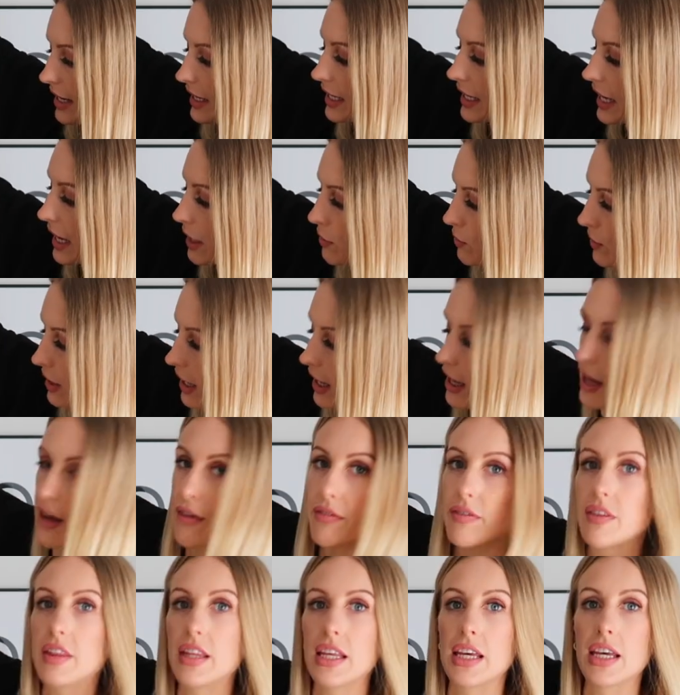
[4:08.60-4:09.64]
then again we
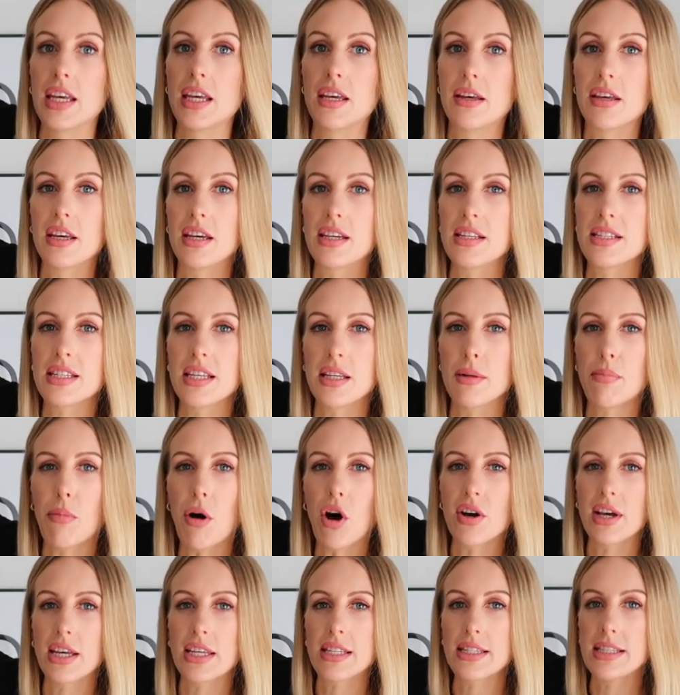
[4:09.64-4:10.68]
have the, you can see the
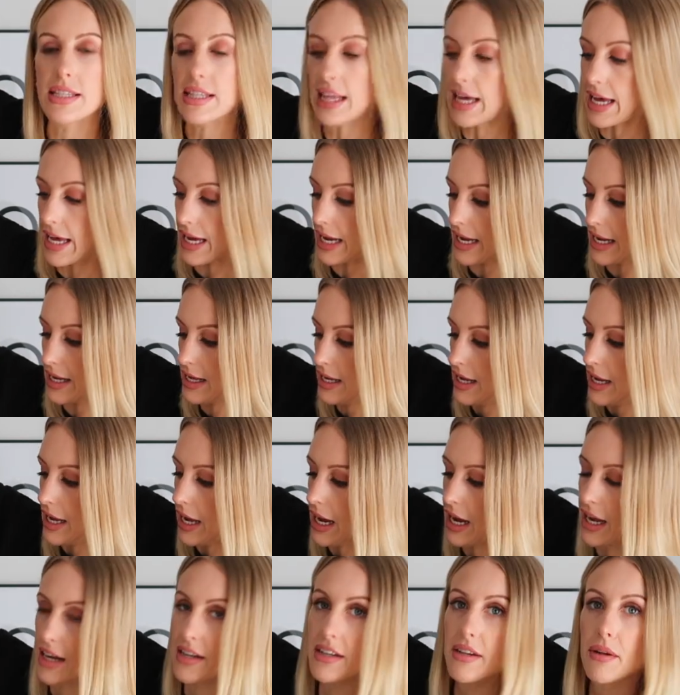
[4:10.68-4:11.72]
pockets there
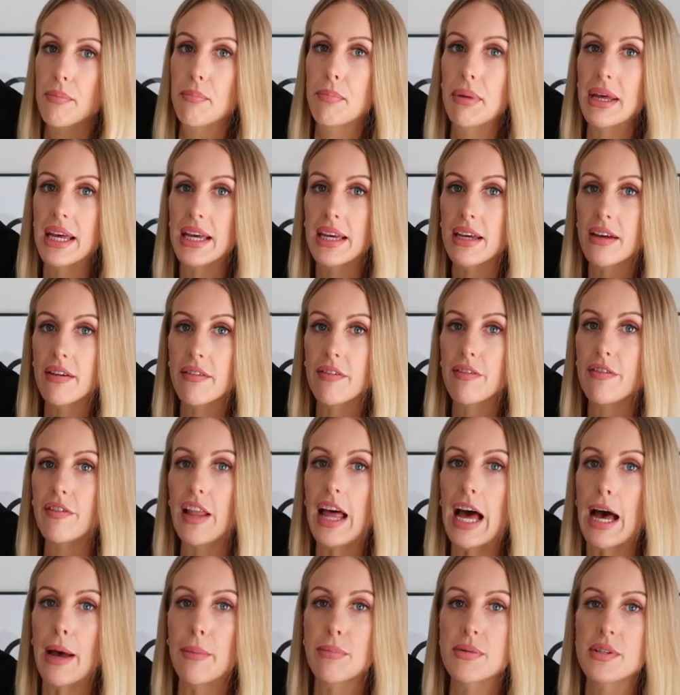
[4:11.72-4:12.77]
and big
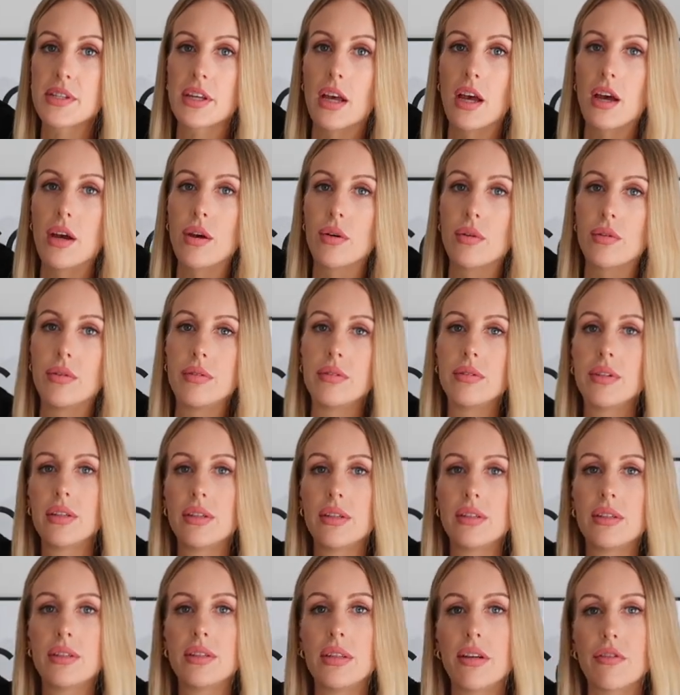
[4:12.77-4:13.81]
flaps, so
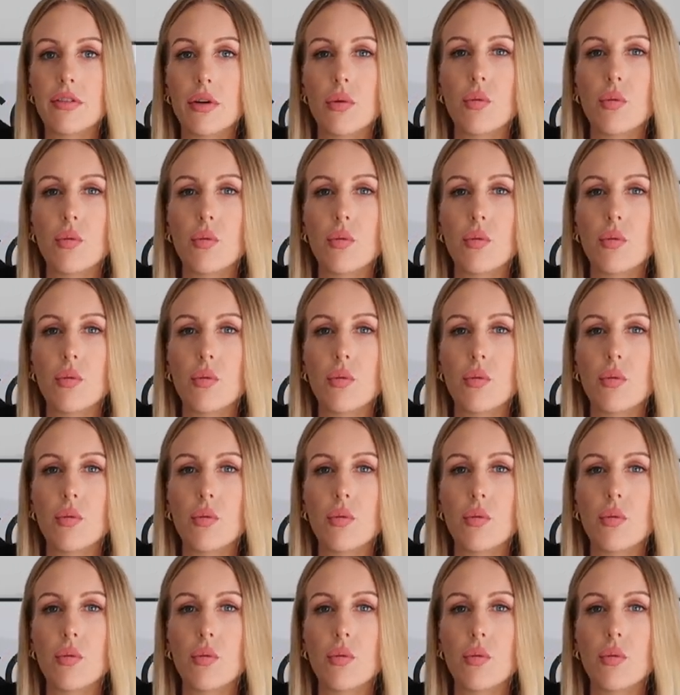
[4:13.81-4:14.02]
if